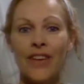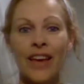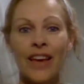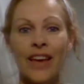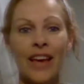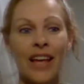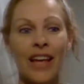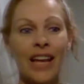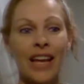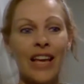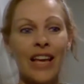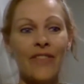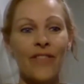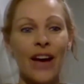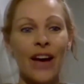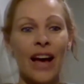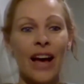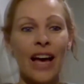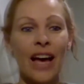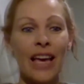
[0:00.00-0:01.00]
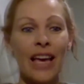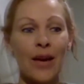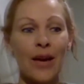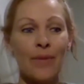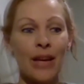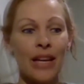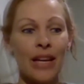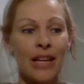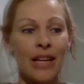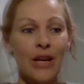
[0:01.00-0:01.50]
And if I
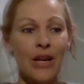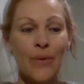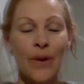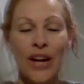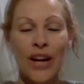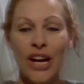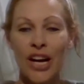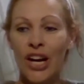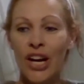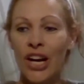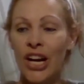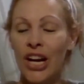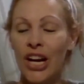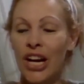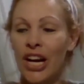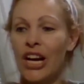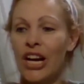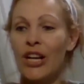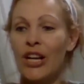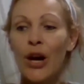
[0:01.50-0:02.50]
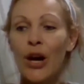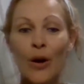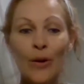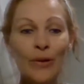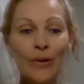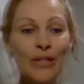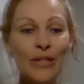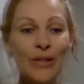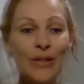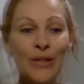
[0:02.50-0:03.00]
am anywhere
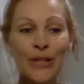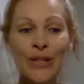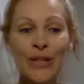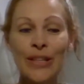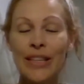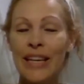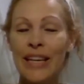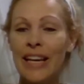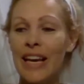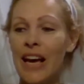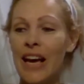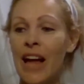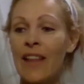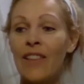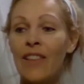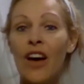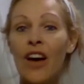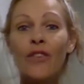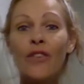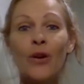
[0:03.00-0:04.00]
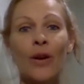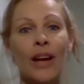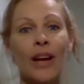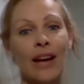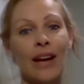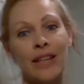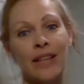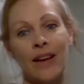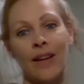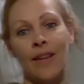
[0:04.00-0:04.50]
coastal, like I love going
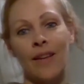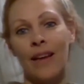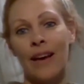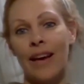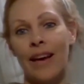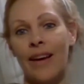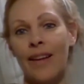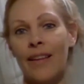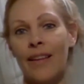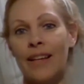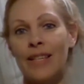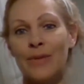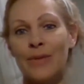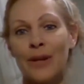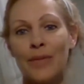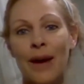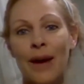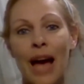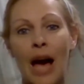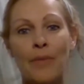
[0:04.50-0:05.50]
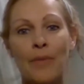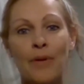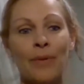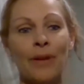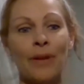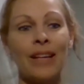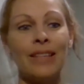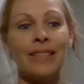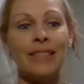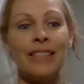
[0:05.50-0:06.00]
out to LA. LA is one of my happy
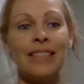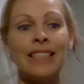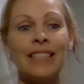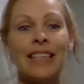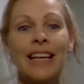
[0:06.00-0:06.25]
places.